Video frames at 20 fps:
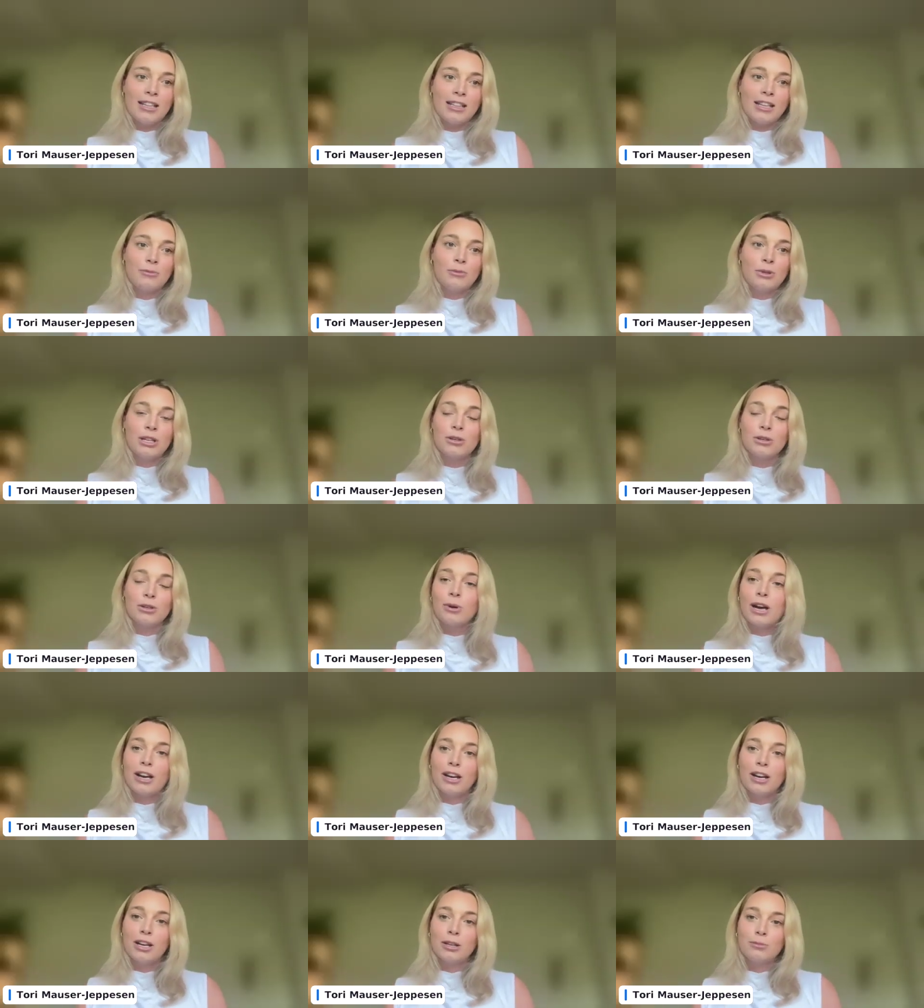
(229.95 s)
And then we
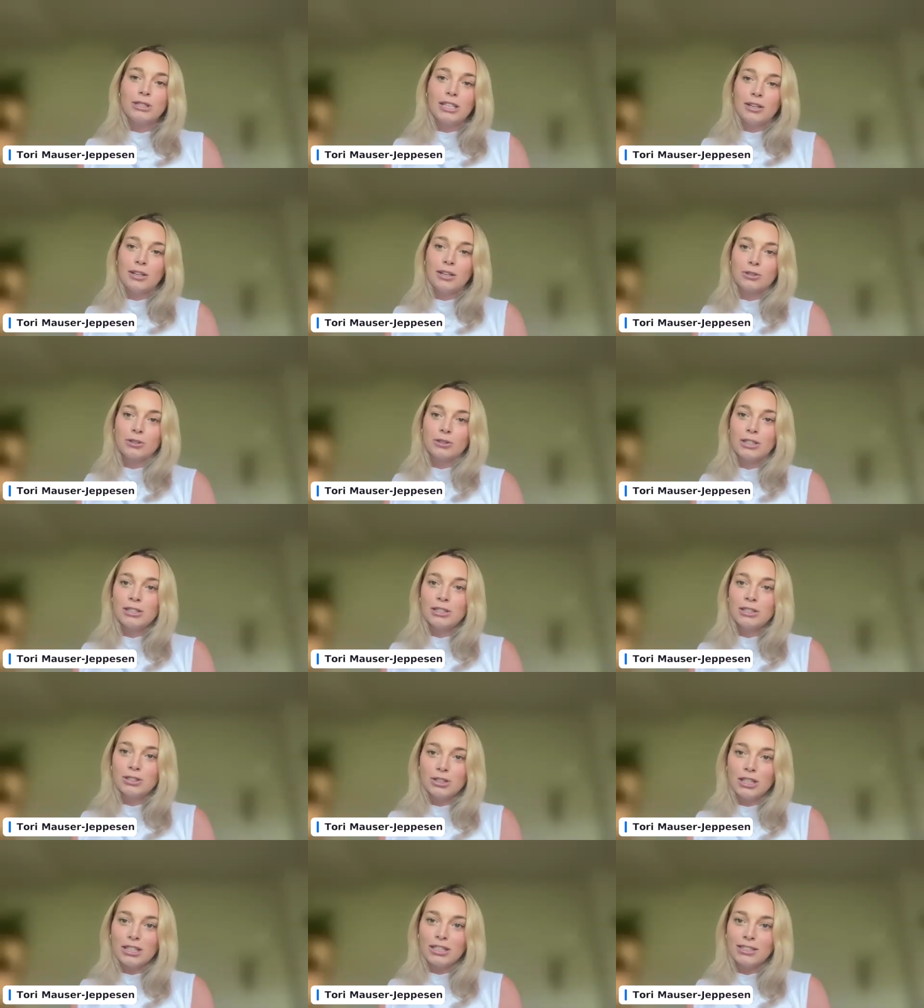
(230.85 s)
acquired Botanical
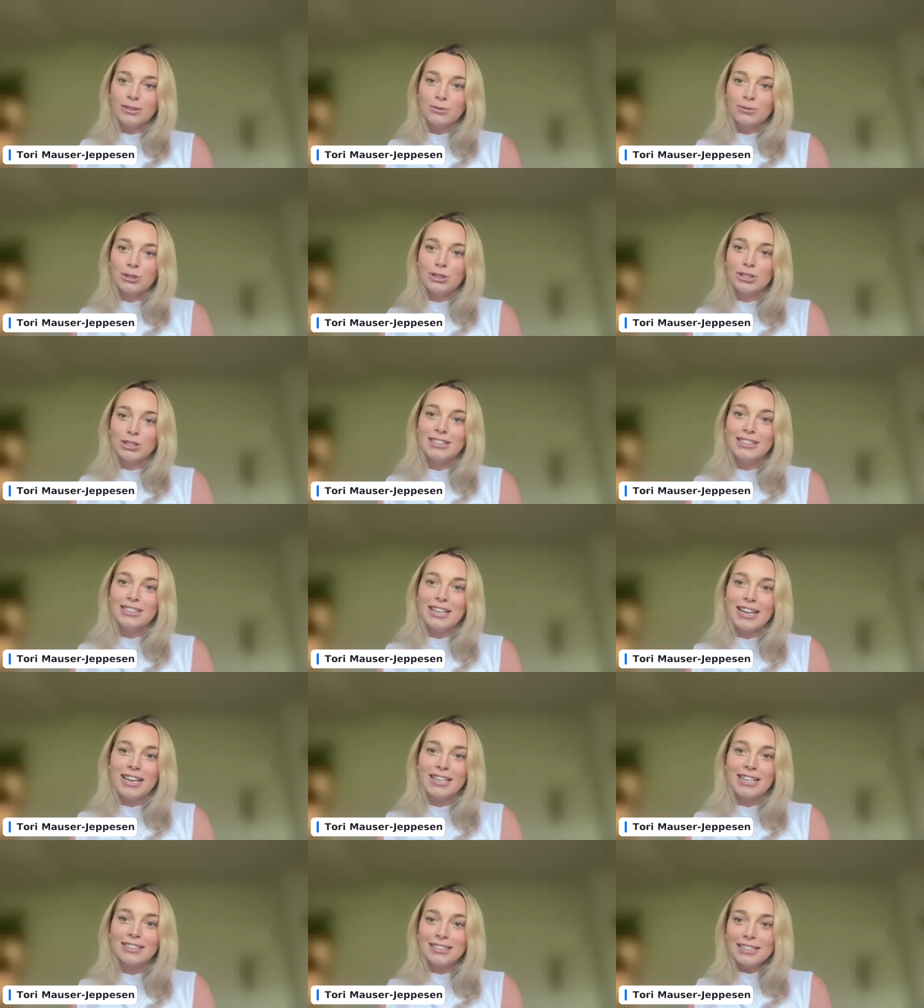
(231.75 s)
Interests, which is
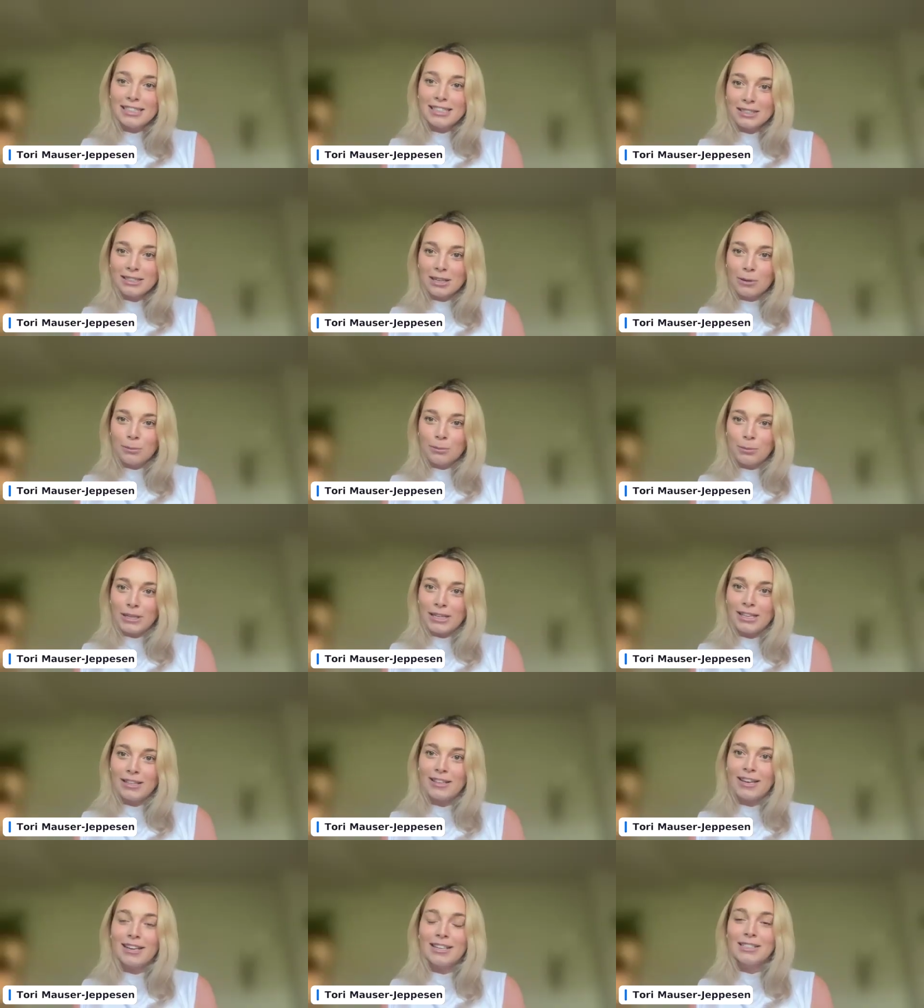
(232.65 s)
a seed
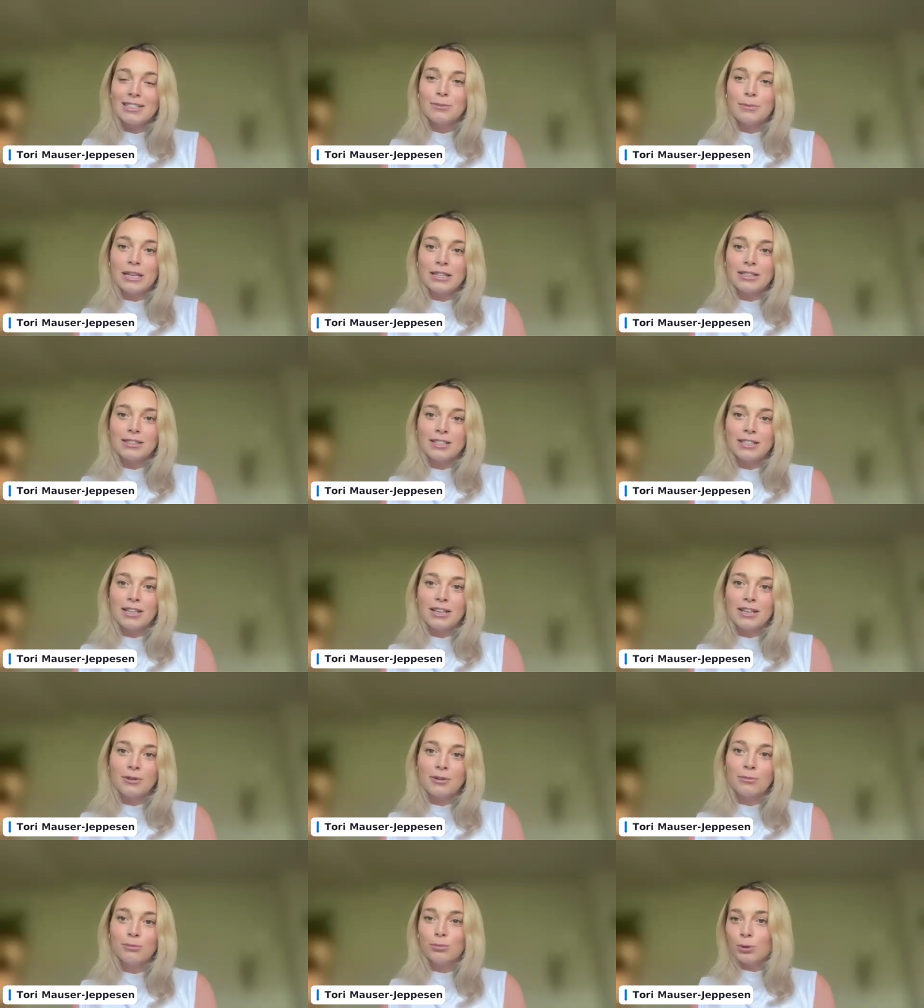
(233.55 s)
company that is based
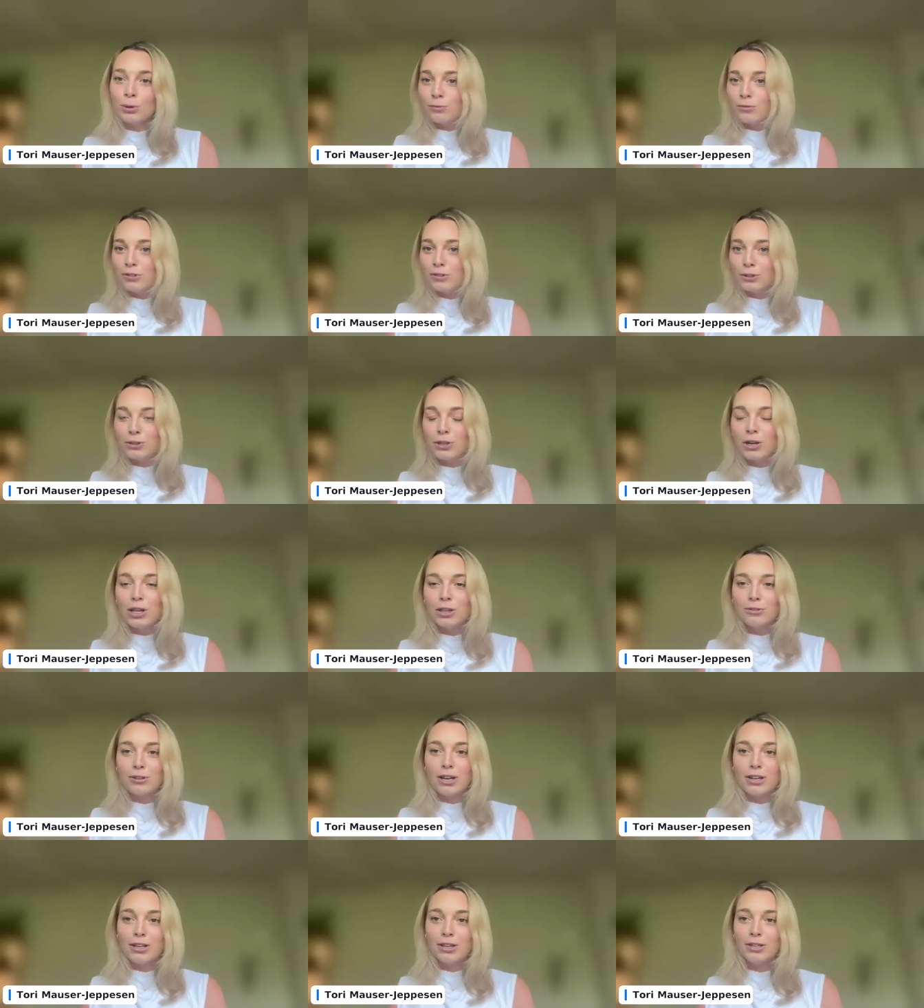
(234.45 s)
in Broomfield,
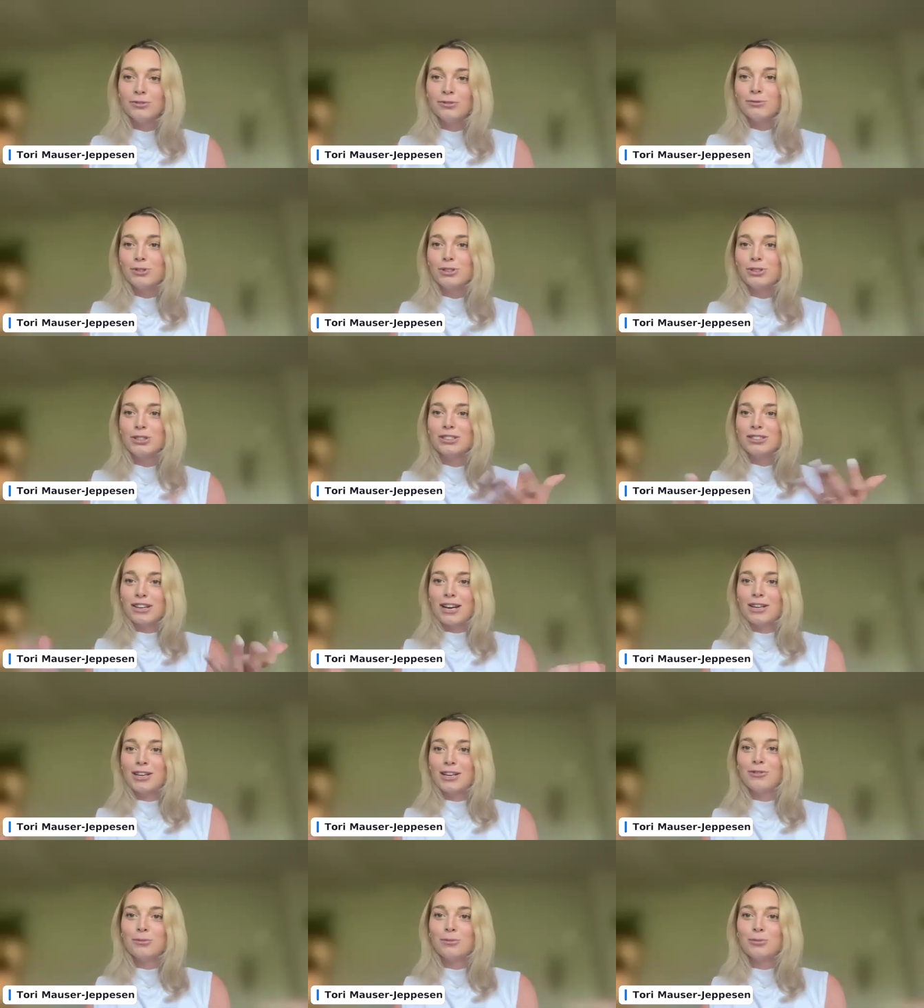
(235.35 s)
Colorado, which is
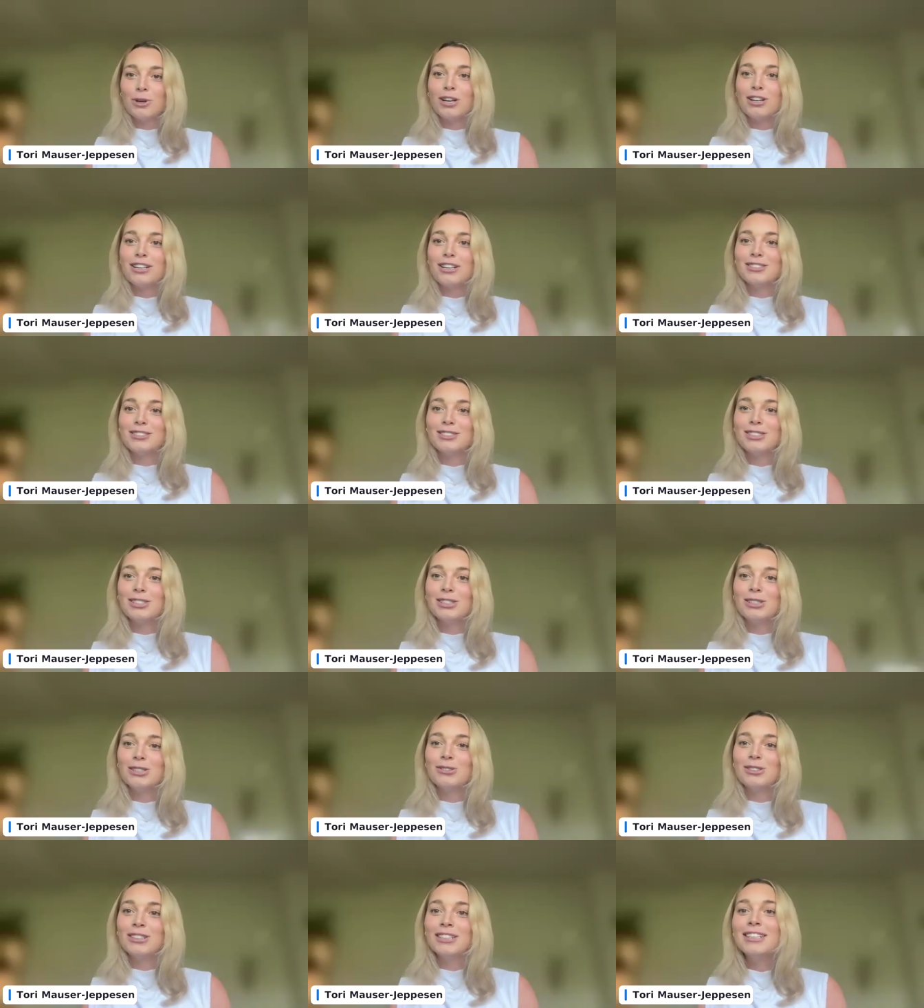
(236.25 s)
kind of what brought us
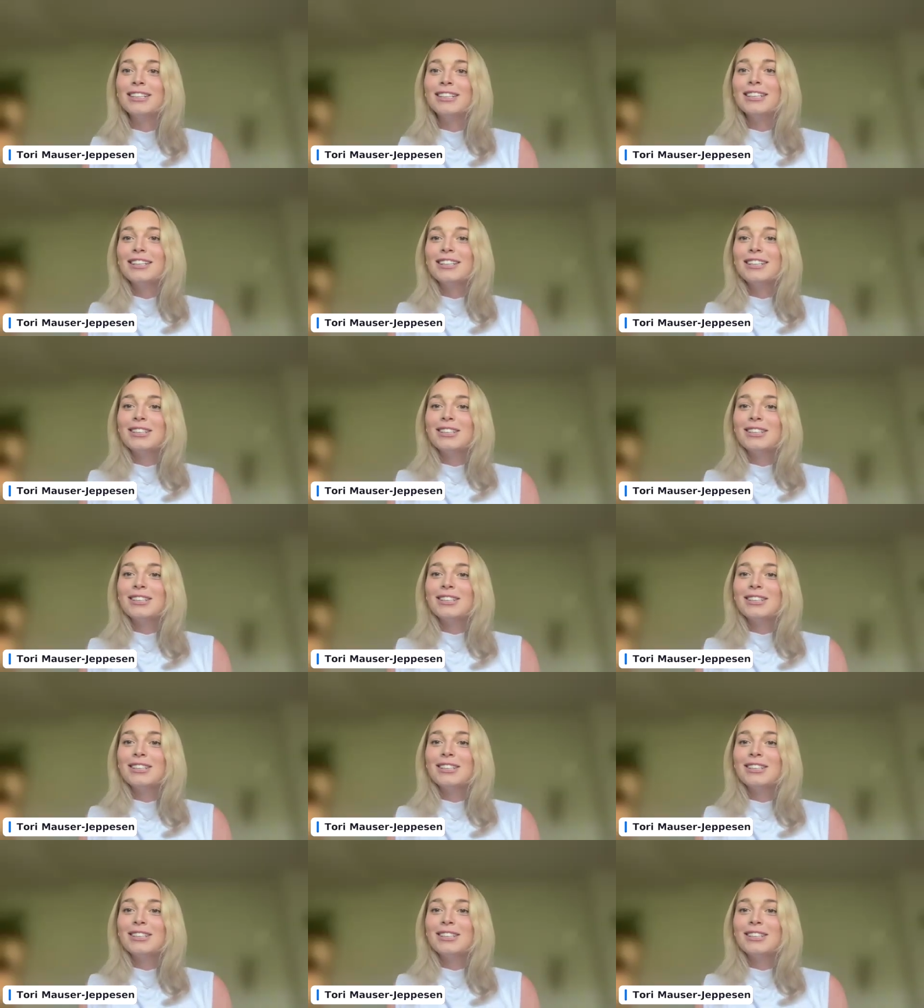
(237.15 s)
to